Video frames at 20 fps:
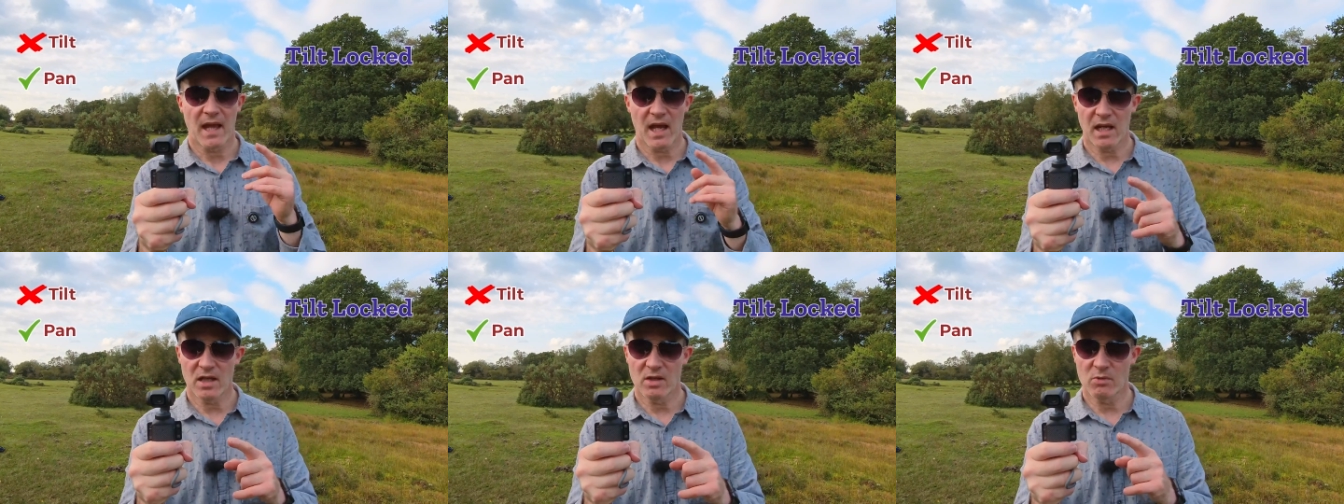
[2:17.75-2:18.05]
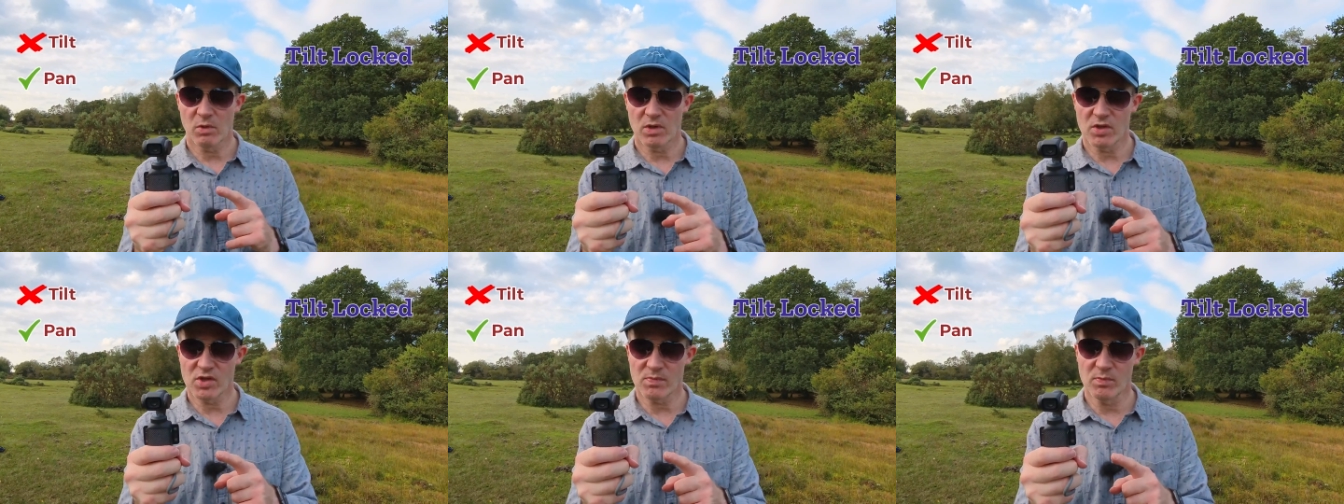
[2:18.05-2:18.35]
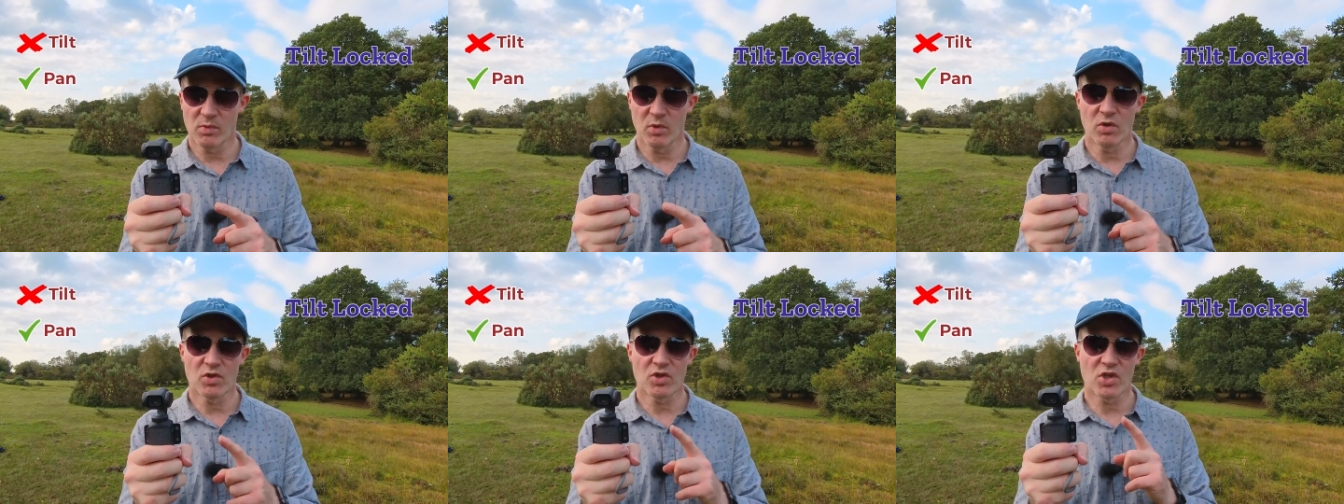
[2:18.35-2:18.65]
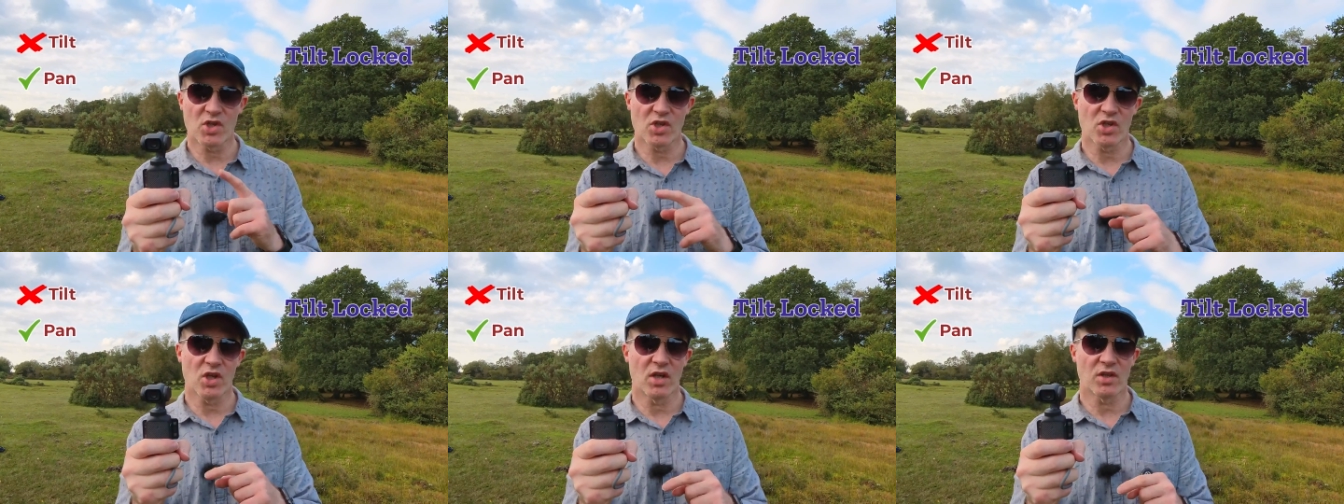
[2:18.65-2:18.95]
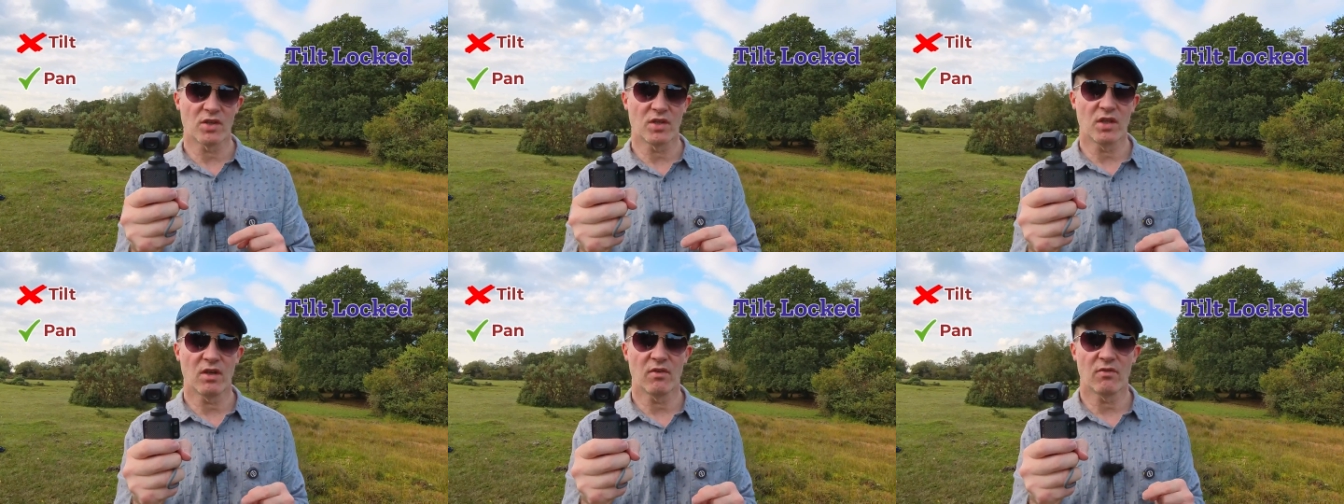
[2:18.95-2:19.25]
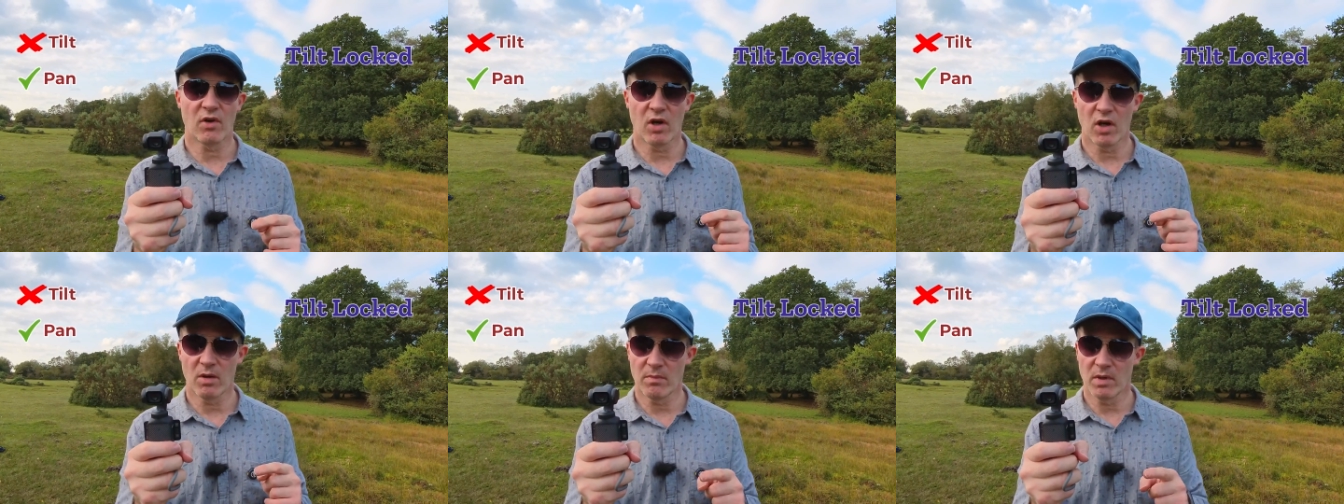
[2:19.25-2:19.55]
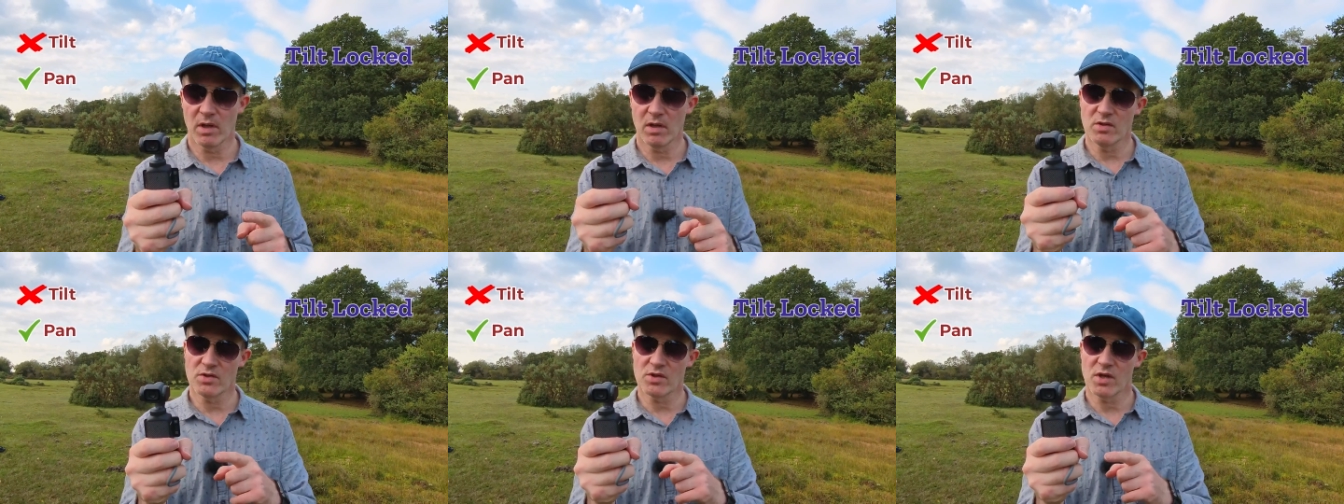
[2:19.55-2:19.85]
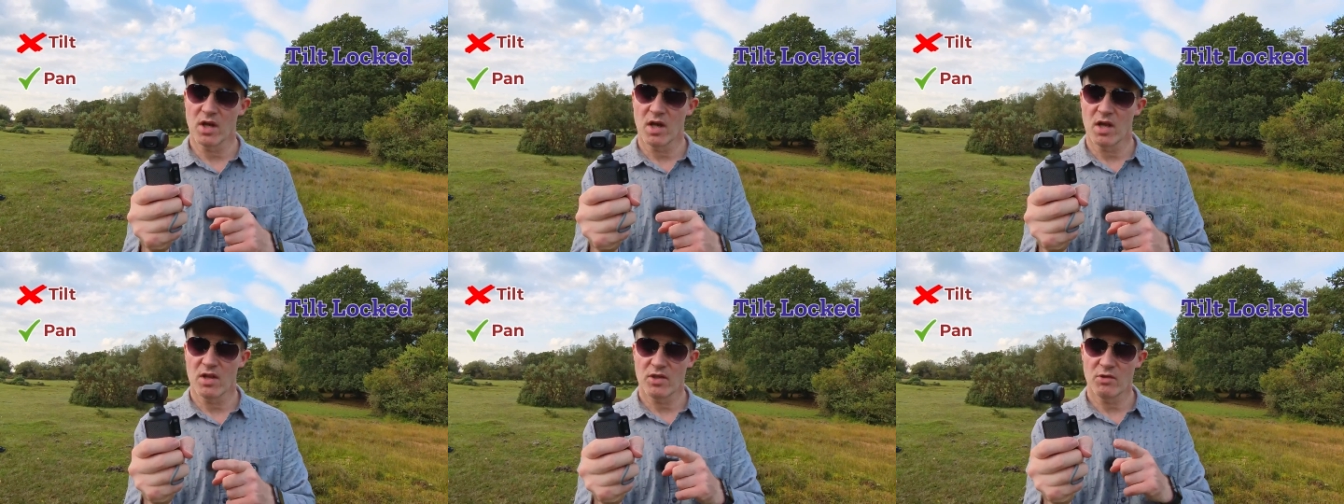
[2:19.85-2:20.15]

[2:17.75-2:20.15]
And once more, just like the follow mode,